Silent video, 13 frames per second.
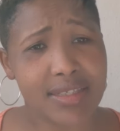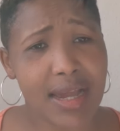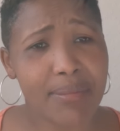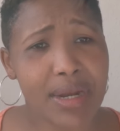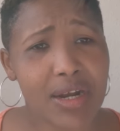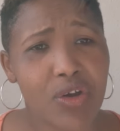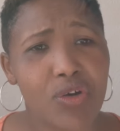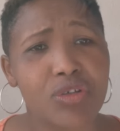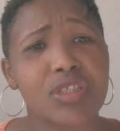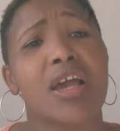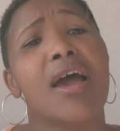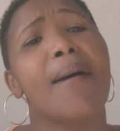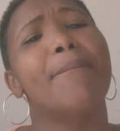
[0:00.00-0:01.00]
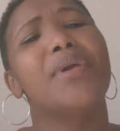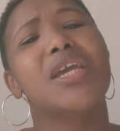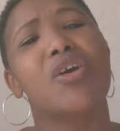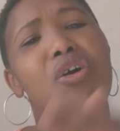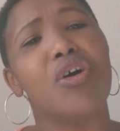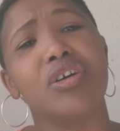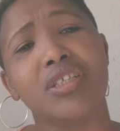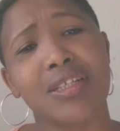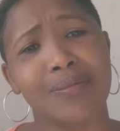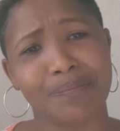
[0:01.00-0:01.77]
German course, because